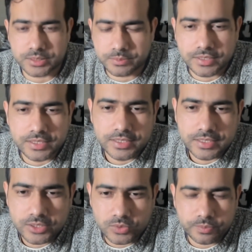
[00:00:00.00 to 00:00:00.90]
a
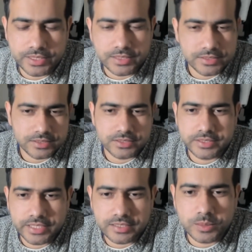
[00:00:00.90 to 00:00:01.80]
big
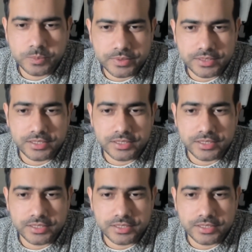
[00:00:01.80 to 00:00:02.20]
tech company.